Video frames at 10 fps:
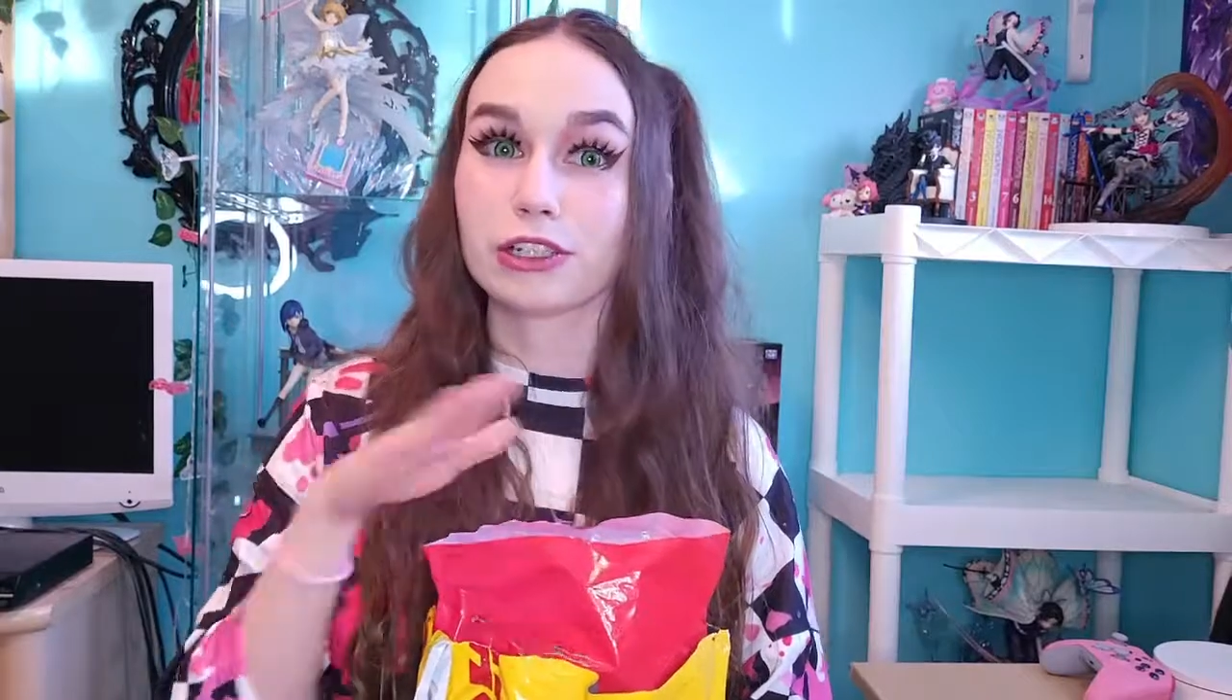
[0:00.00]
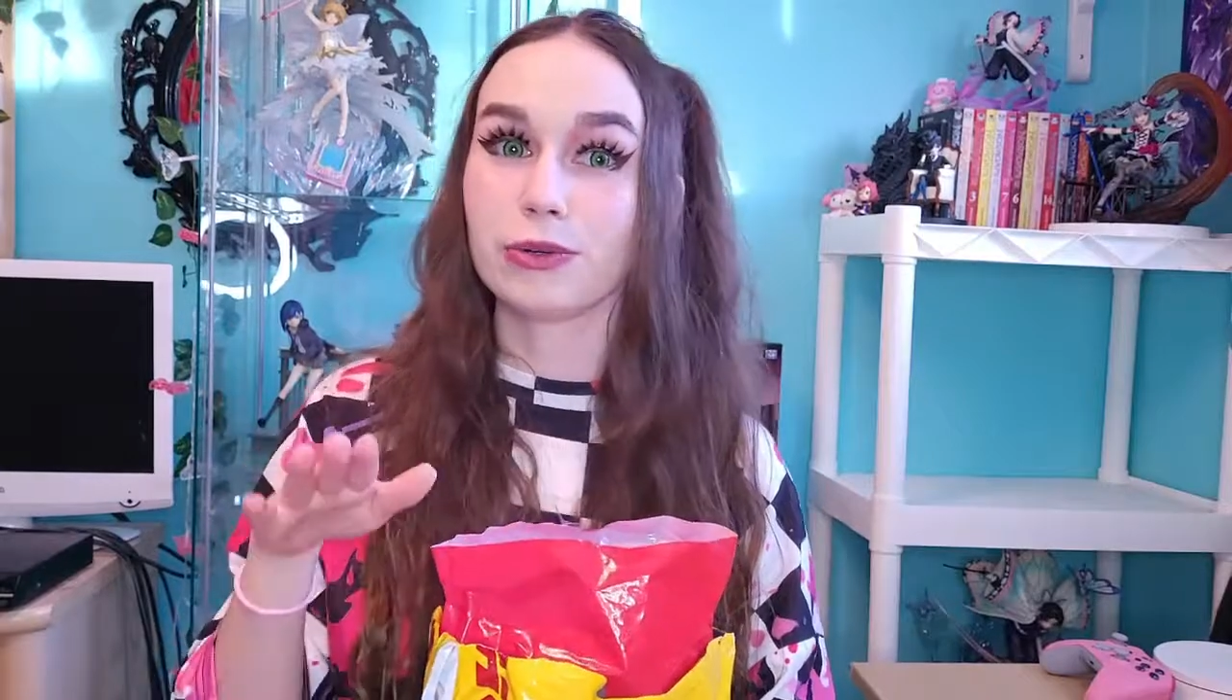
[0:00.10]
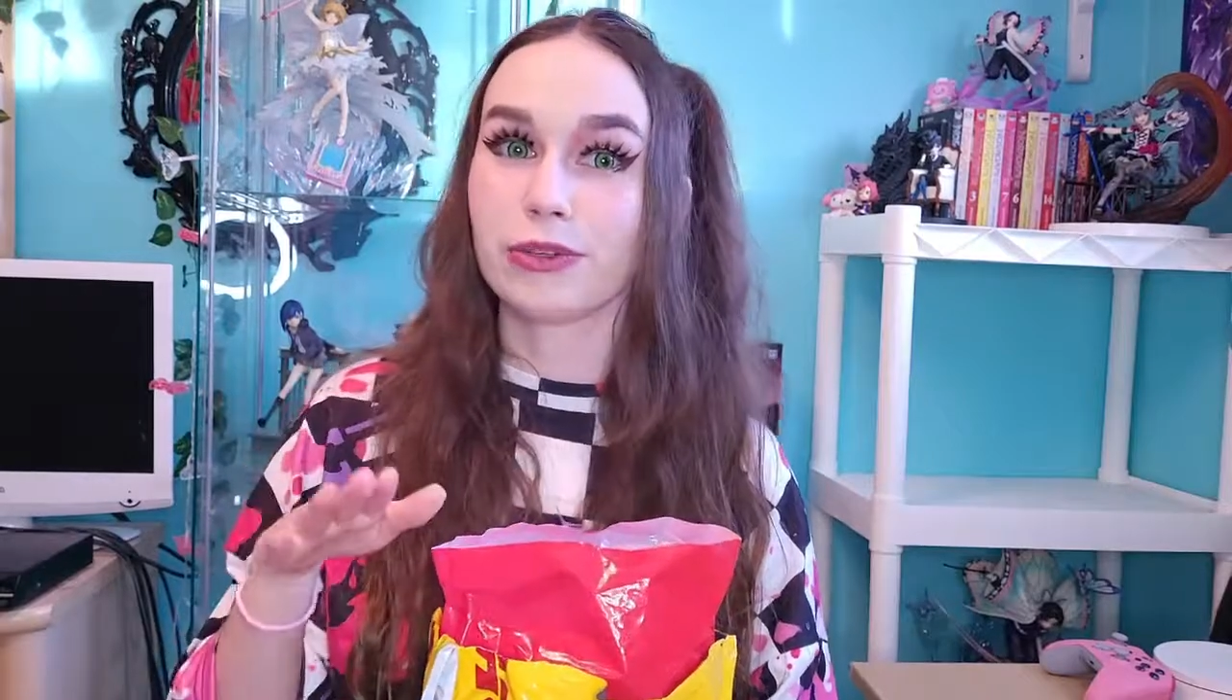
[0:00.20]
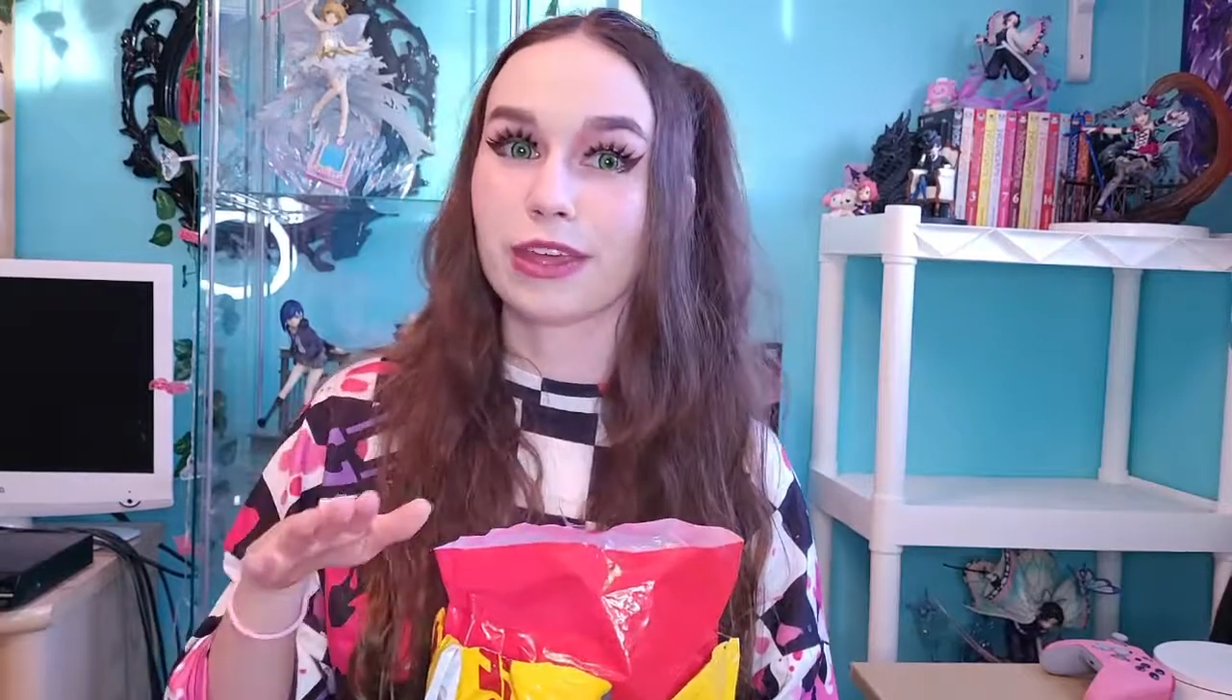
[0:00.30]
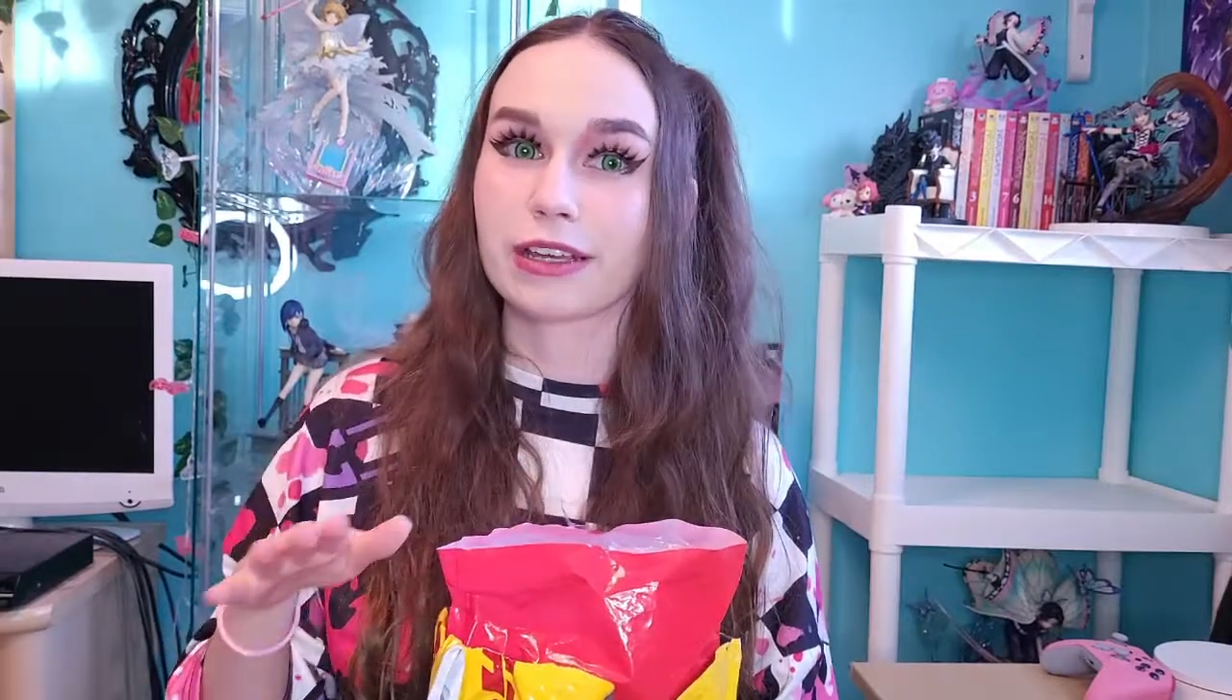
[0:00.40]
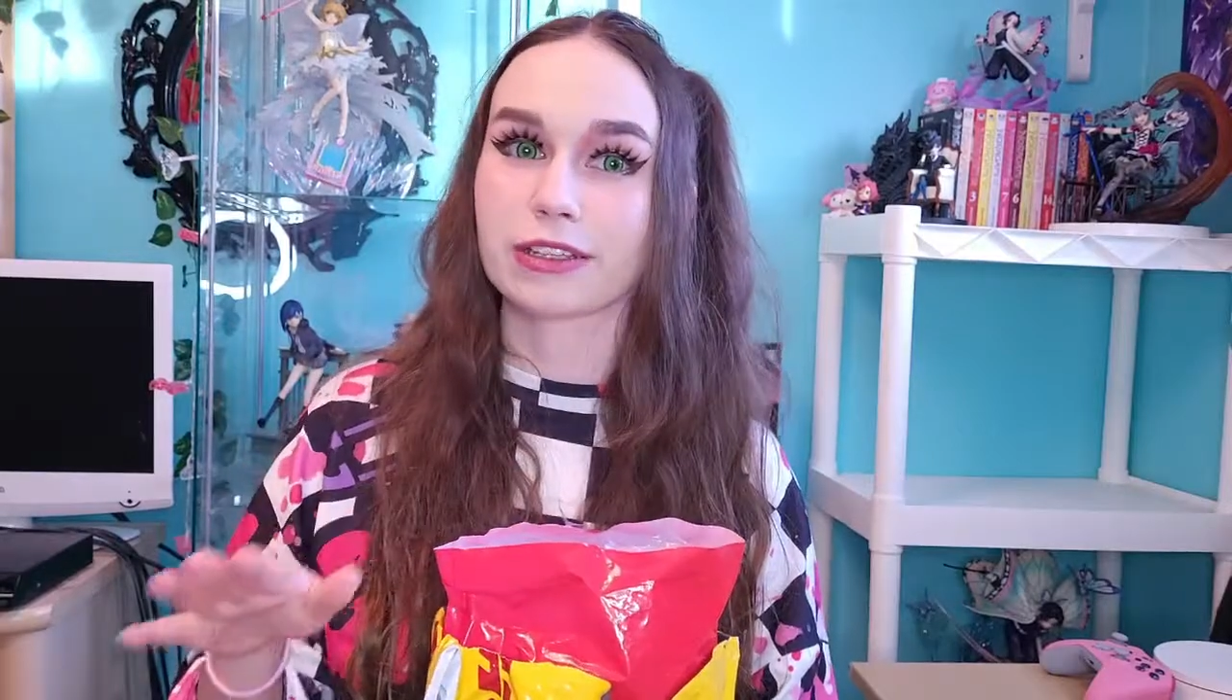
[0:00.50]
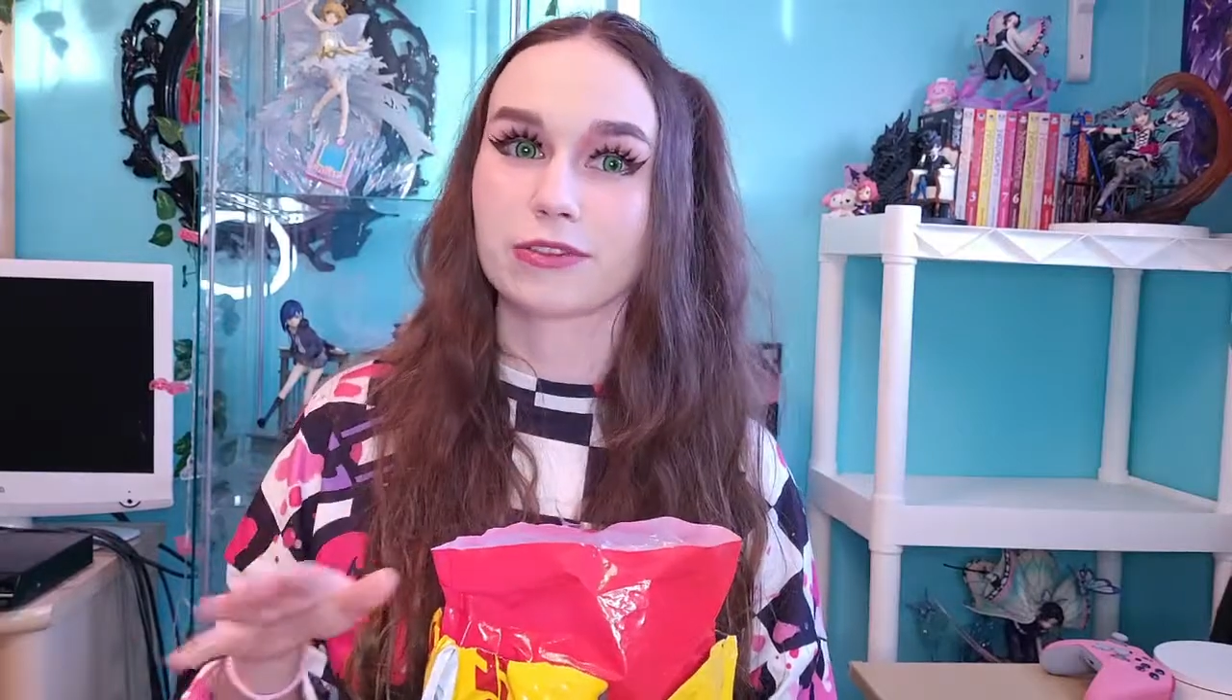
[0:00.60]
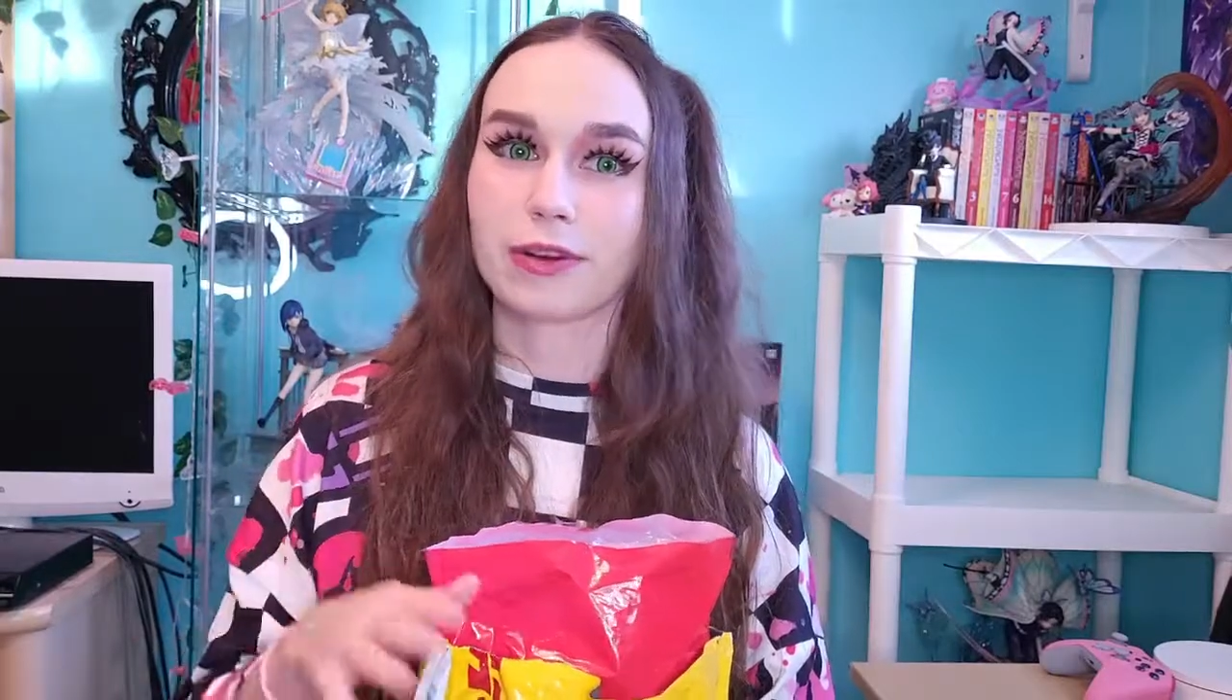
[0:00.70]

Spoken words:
two things